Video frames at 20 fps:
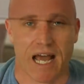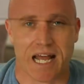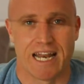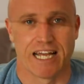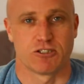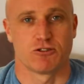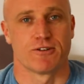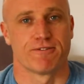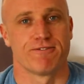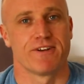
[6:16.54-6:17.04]

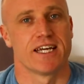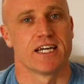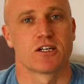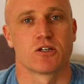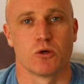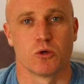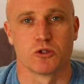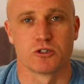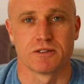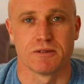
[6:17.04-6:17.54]
electric
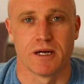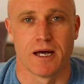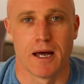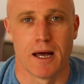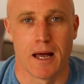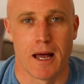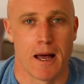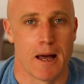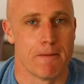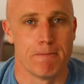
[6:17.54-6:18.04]
vehicles
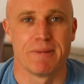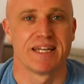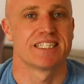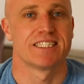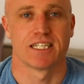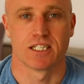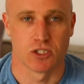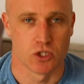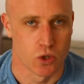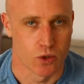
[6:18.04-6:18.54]

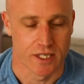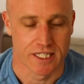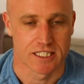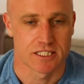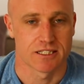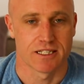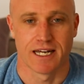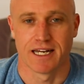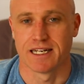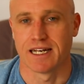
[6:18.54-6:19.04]
emitting
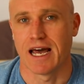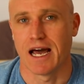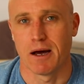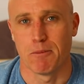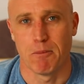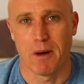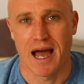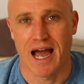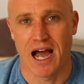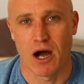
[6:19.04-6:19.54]
noise and
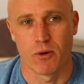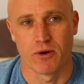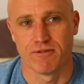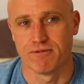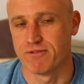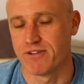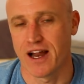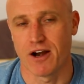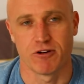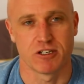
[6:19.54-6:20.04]
how
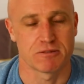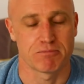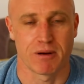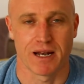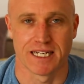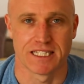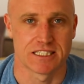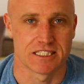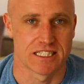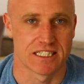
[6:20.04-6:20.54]
in various
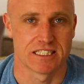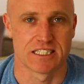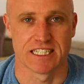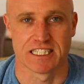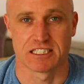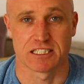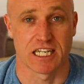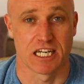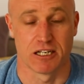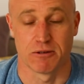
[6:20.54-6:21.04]
places
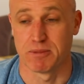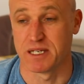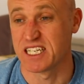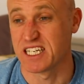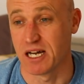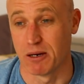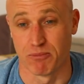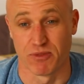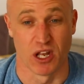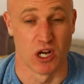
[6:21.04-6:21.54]
it's going to
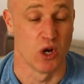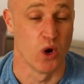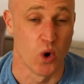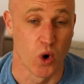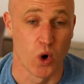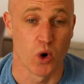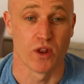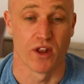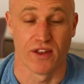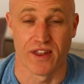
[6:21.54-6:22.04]
become the
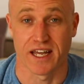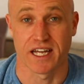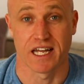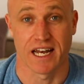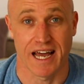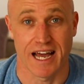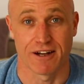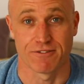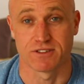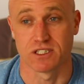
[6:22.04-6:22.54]
law that they're
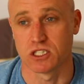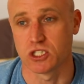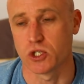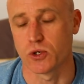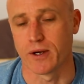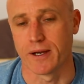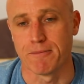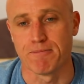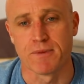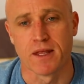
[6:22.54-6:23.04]
going to have to
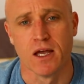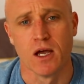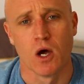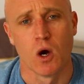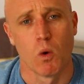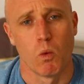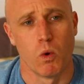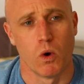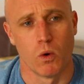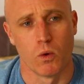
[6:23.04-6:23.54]
do it.
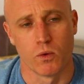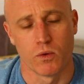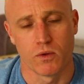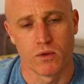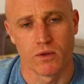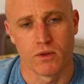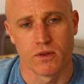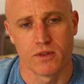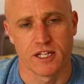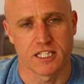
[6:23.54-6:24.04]

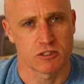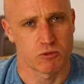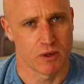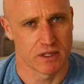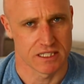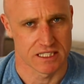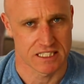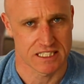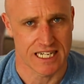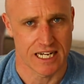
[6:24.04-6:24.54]
Well, this
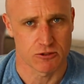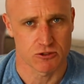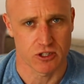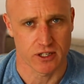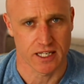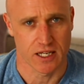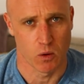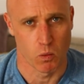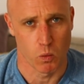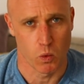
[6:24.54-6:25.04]
one, it sounds
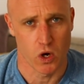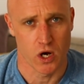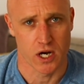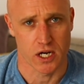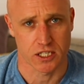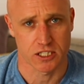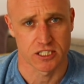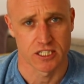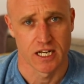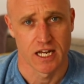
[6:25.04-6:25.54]
like it
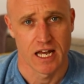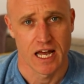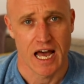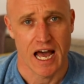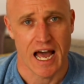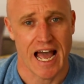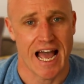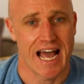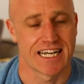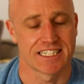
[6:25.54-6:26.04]
works
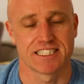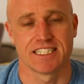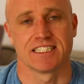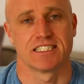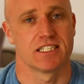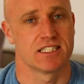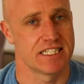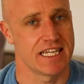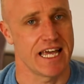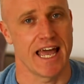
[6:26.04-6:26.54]
as
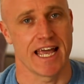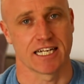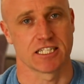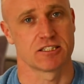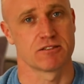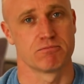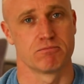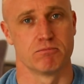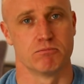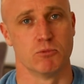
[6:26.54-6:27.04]
it
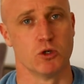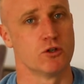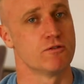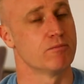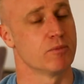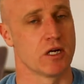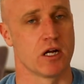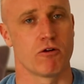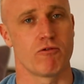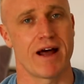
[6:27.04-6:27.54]
detects
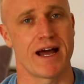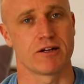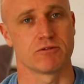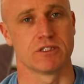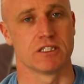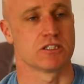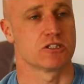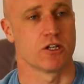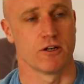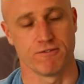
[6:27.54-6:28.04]
movement
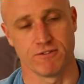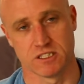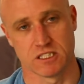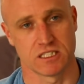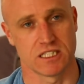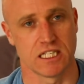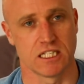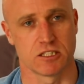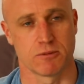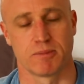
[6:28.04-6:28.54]
around it. So if it
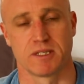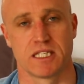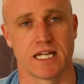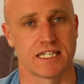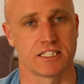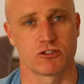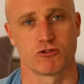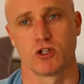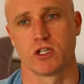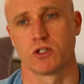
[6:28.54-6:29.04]
sees a
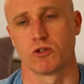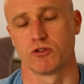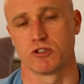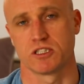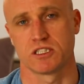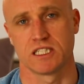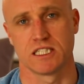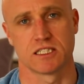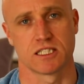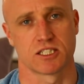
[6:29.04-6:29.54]
pedestrian or
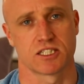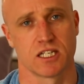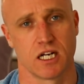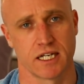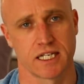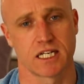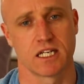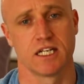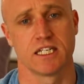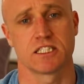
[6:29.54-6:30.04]
it sees a
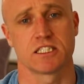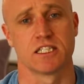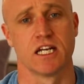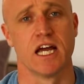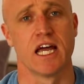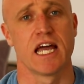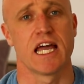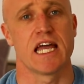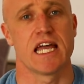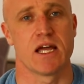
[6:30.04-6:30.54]
cyclist,
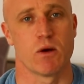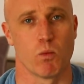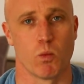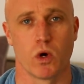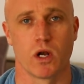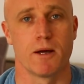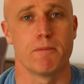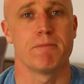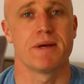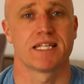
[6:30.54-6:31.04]
it
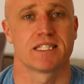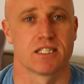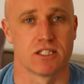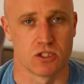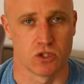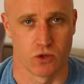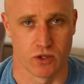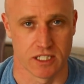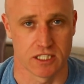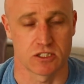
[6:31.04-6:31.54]
will emit
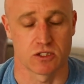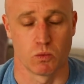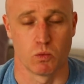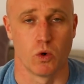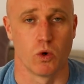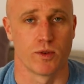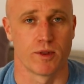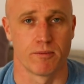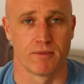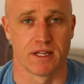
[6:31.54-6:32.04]
a noise to
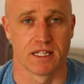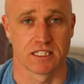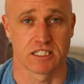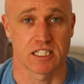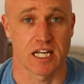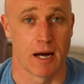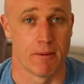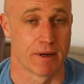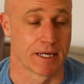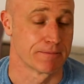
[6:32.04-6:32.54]
warn them that
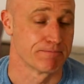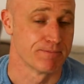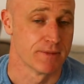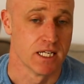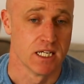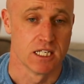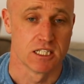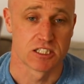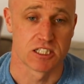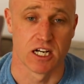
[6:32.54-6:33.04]
it's coming.
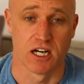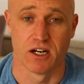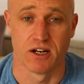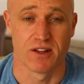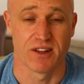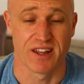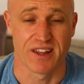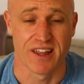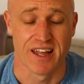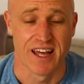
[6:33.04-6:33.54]

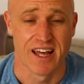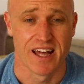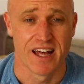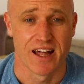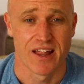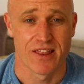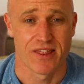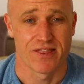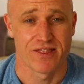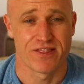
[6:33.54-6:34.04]
So
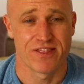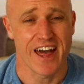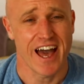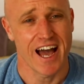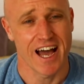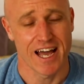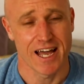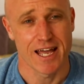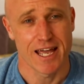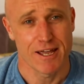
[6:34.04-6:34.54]

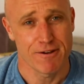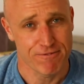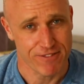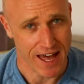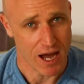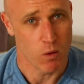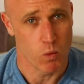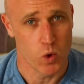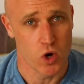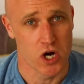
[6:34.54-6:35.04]
that, if
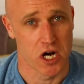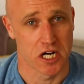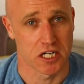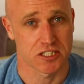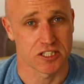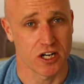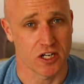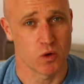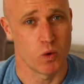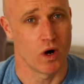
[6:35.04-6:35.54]
that
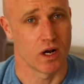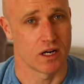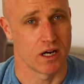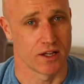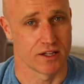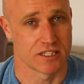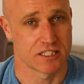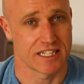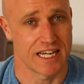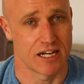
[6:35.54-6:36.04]
works, I quite
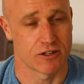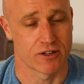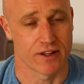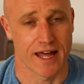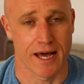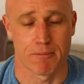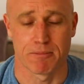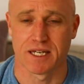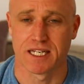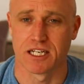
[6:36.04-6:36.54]
like the sound
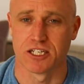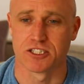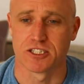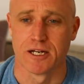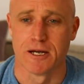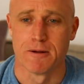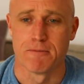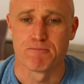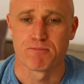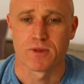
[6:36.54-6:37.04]
of that,
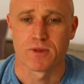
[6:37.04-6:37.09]
because